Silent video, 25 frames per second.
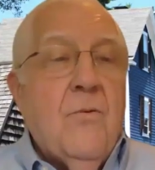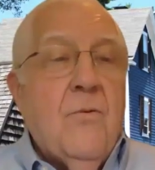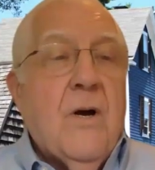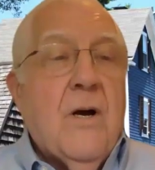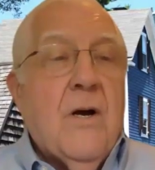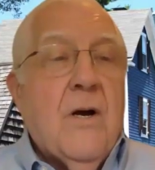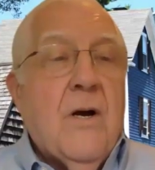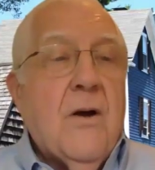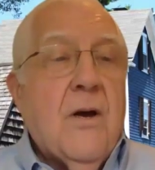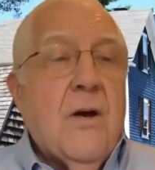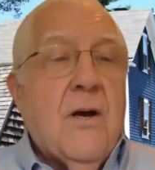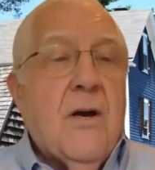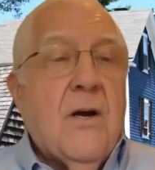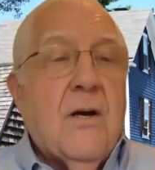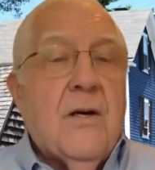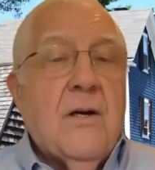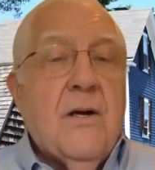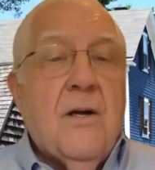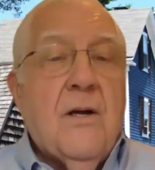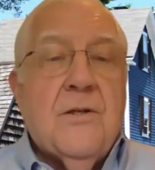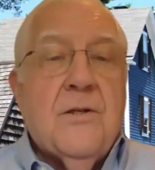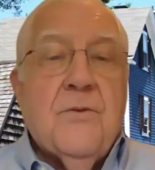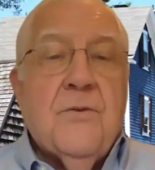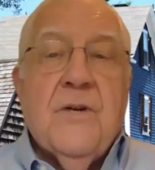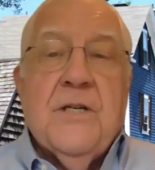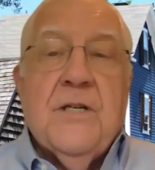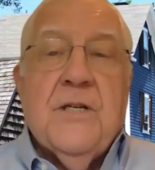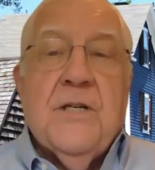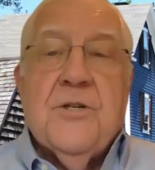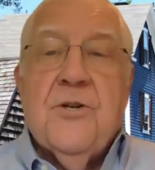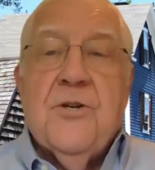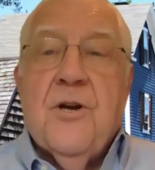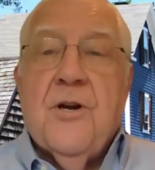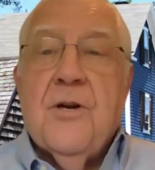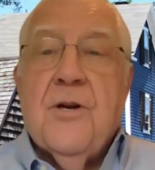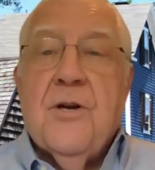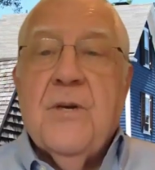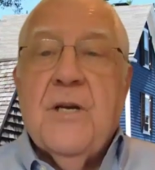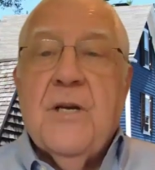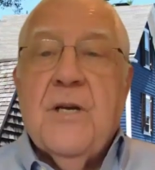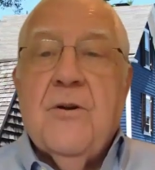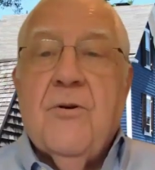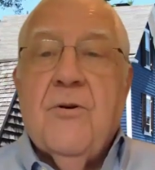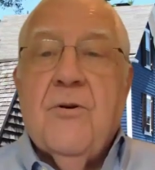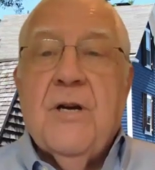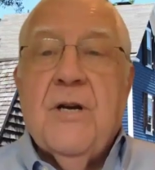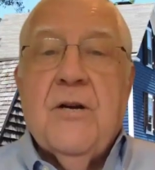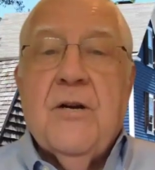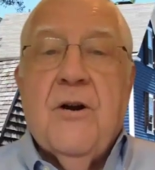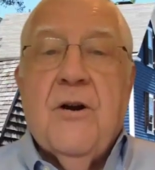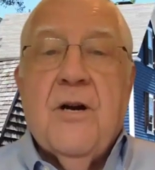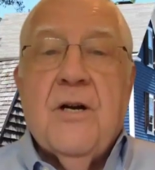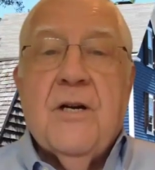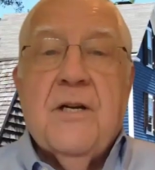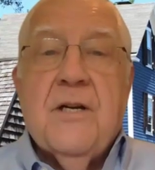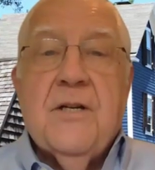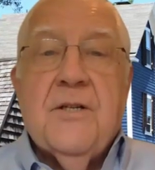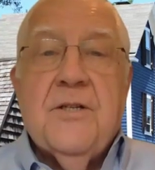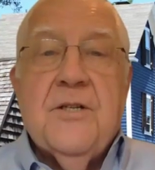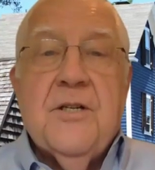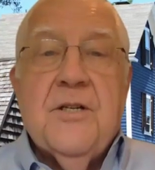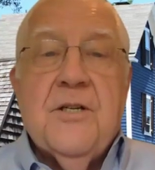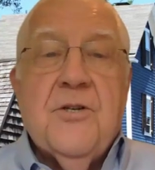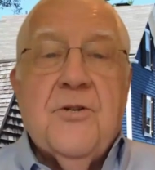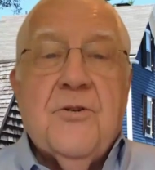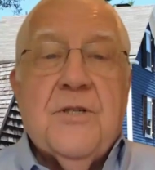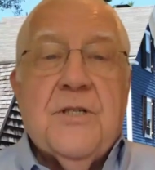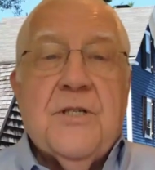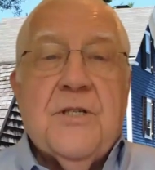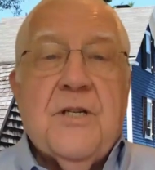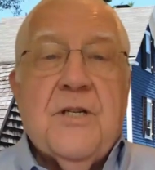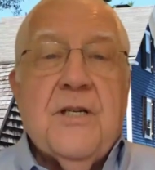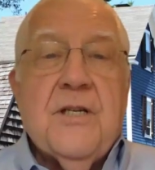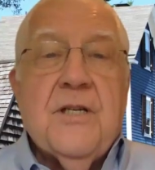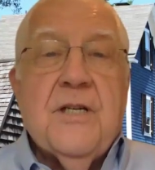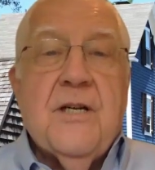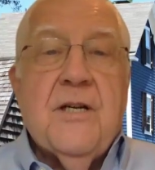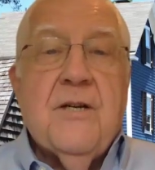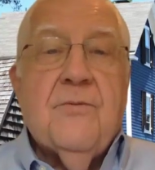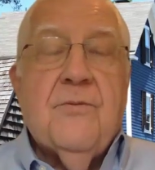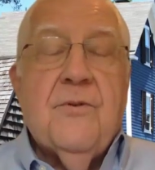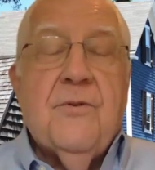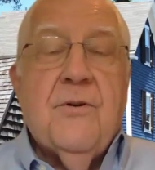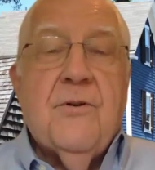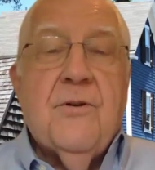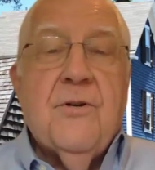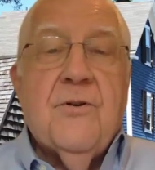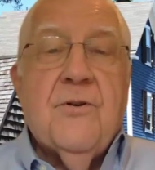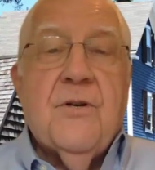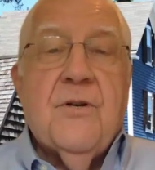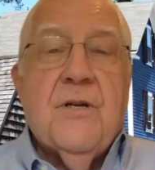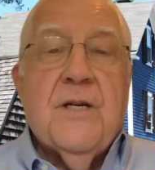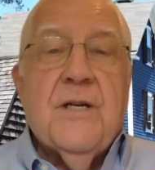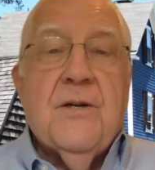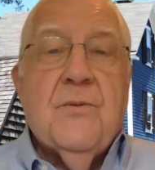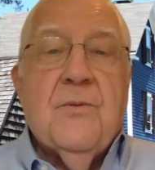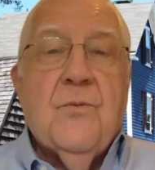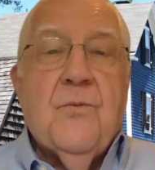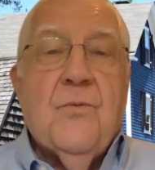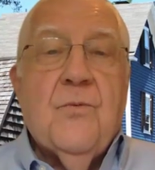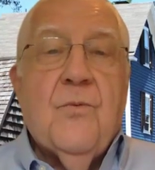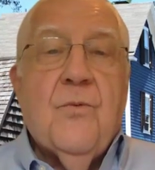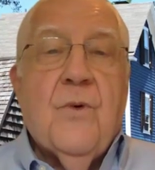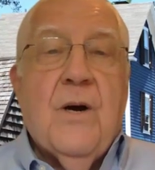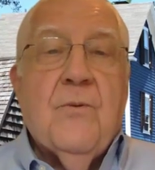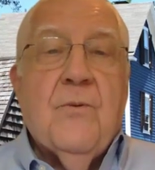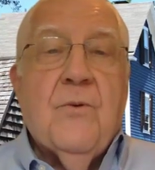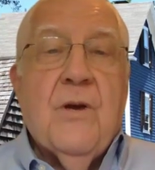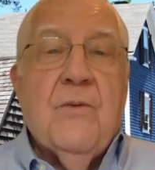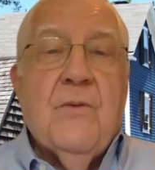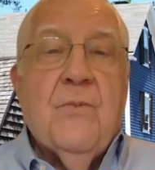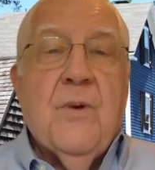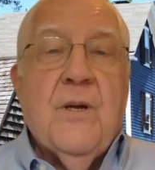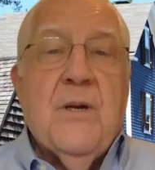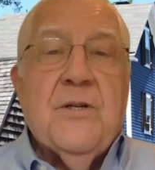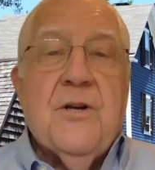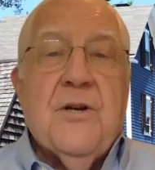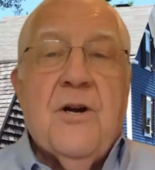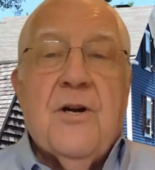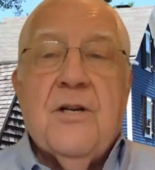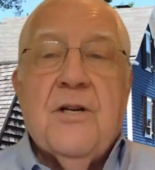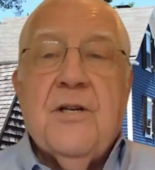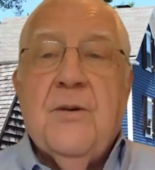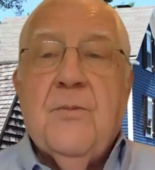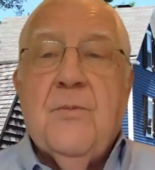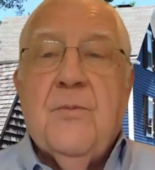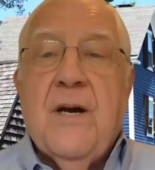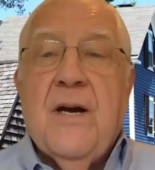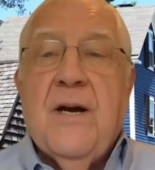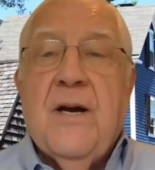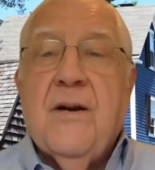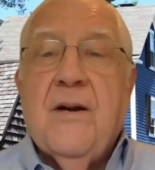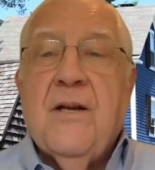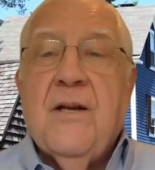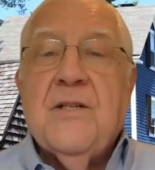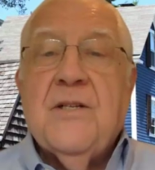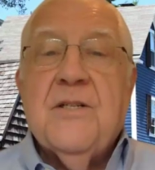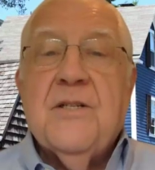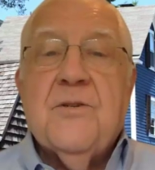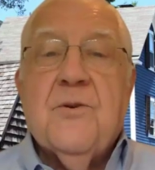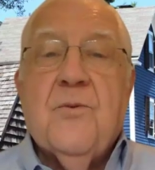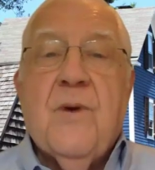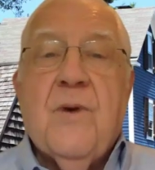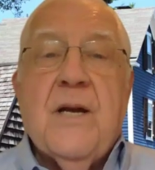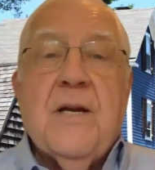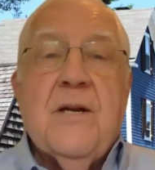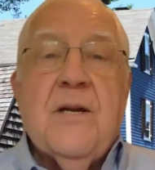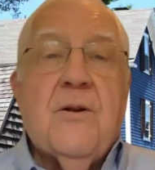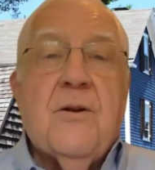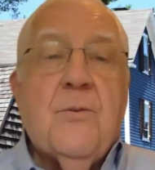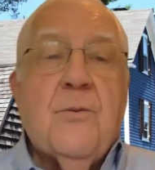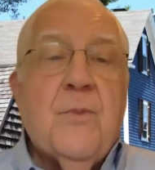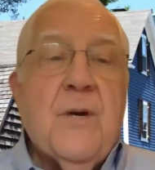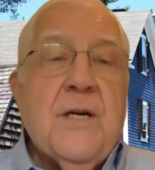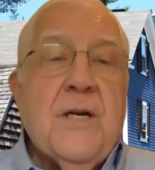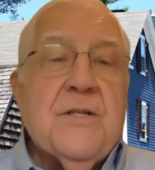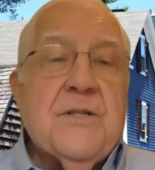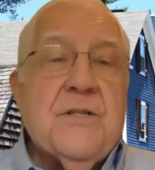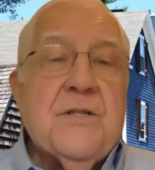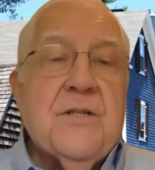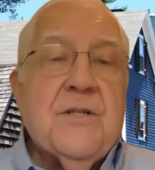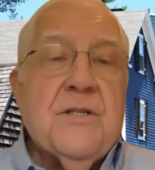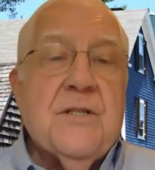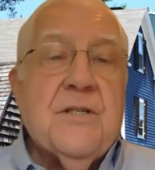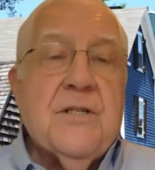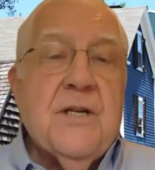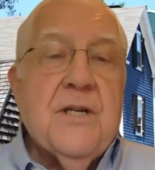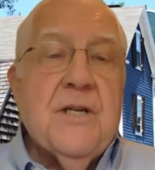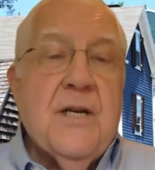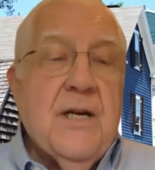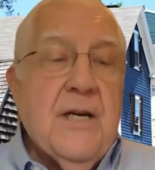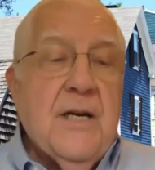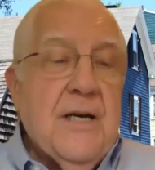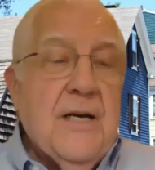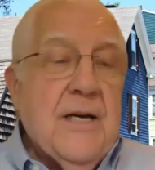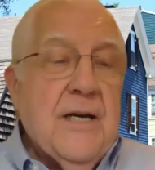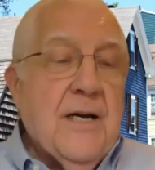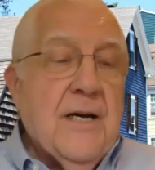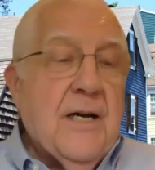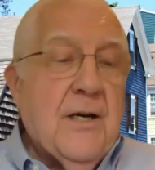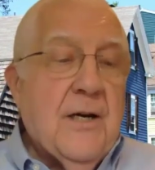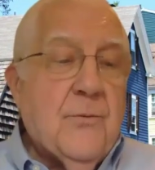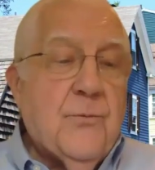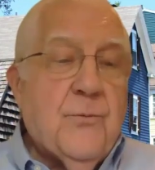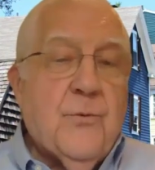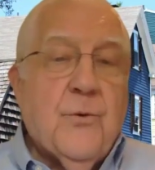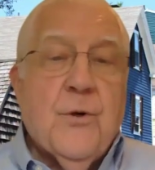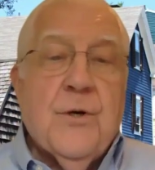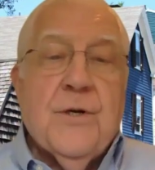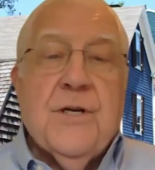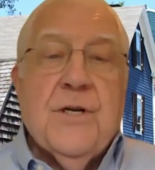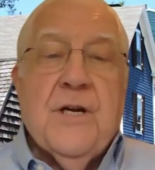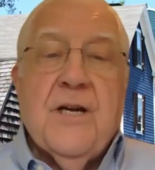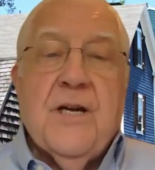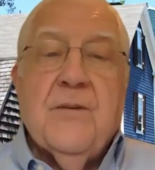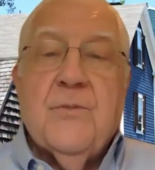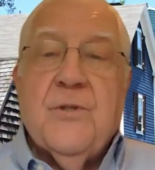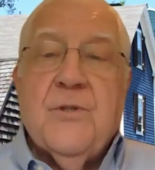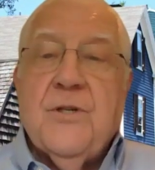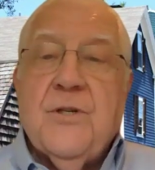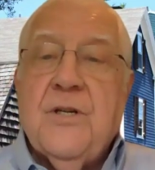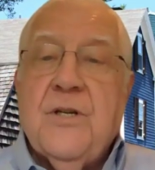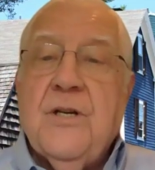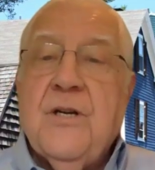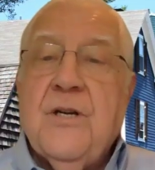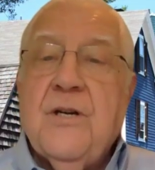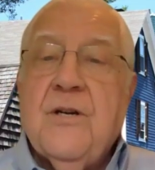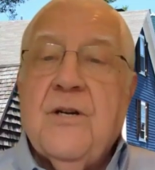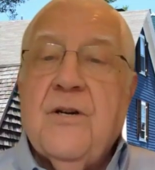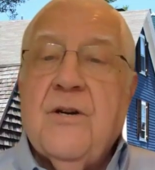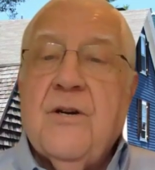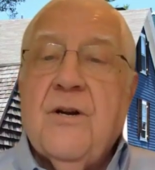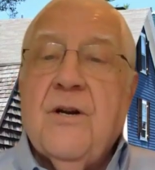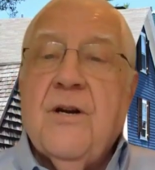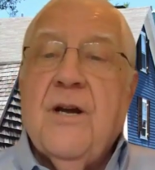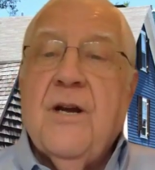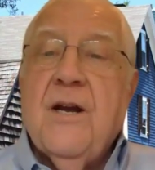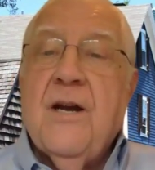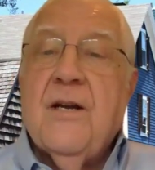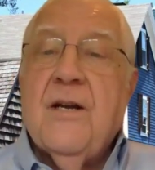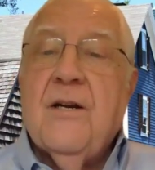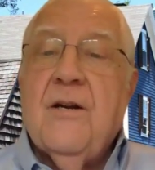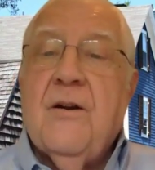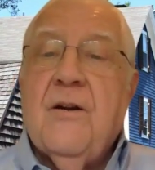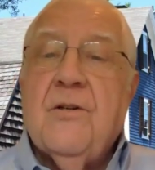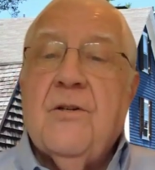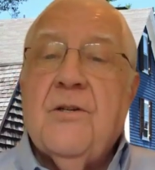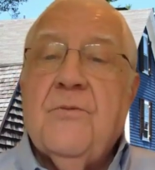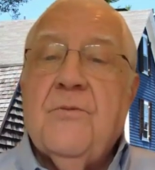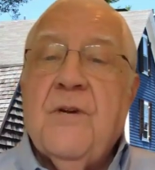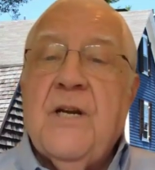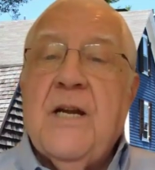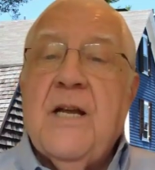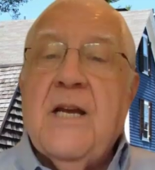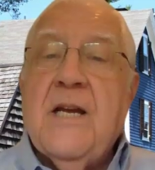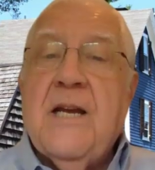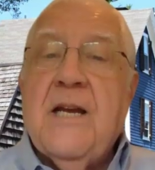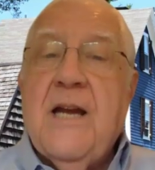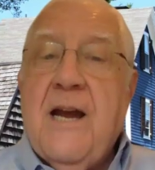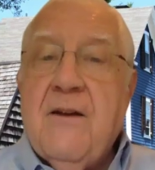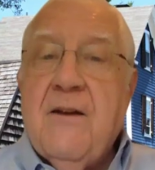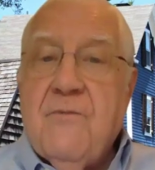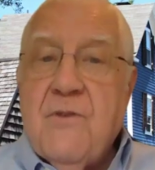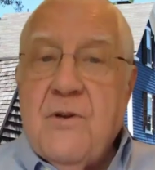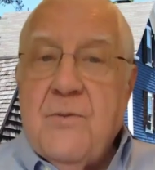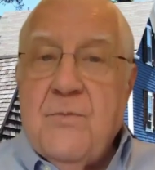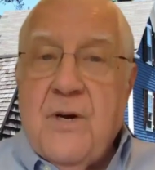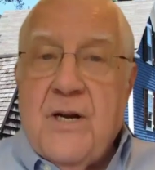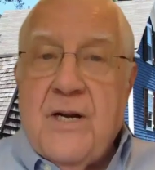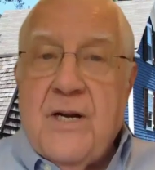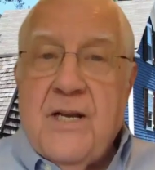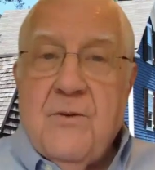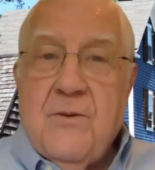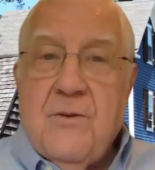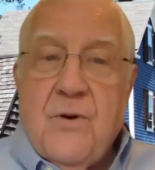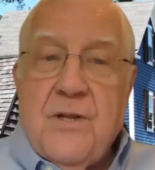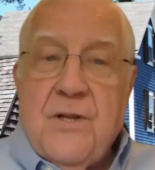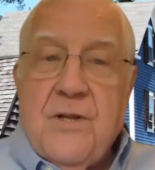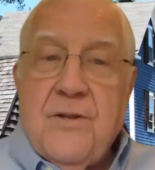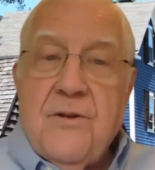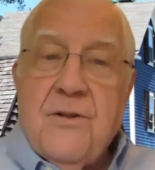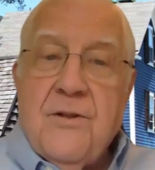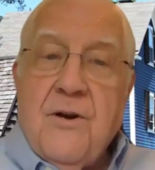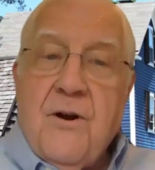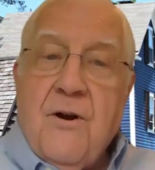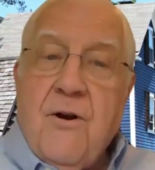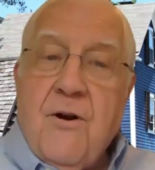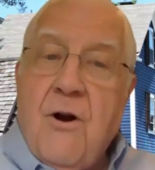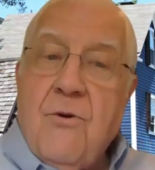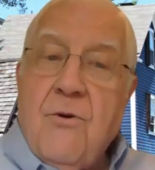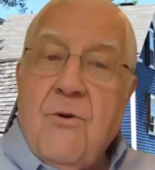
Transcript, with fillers: Well, cultivation ought to be going on continuously. And if you're doing what we've been talking about as a regular basis, uh, four times a year, and cultivating everybody, whether they're